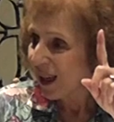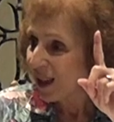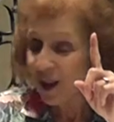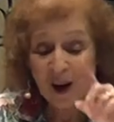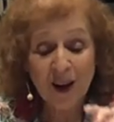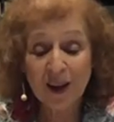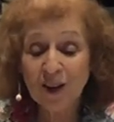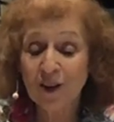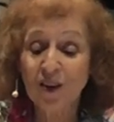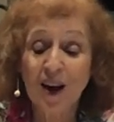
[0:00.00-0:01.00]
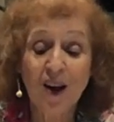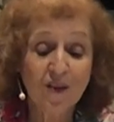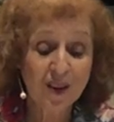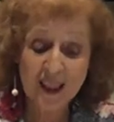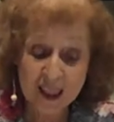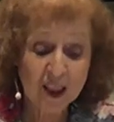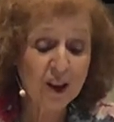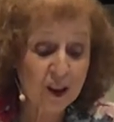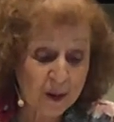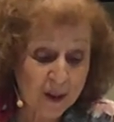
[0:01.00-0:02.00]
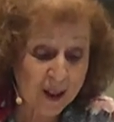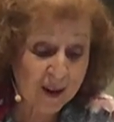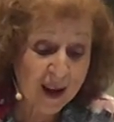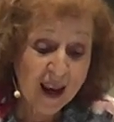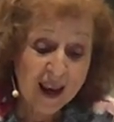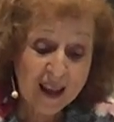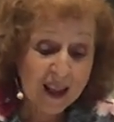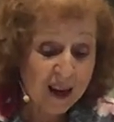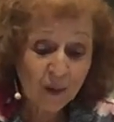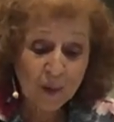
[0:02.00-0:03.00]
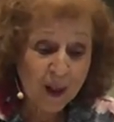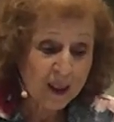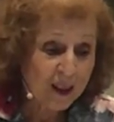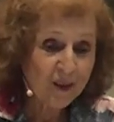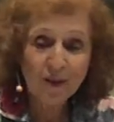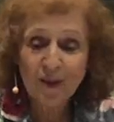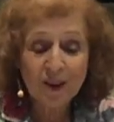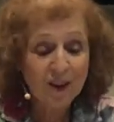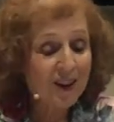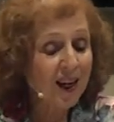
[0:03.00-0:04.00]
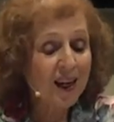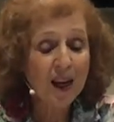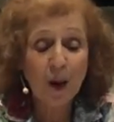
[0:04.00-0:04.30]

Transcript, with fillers: Not in yourself, in the Lord. And that's where I'll leave it for tonight.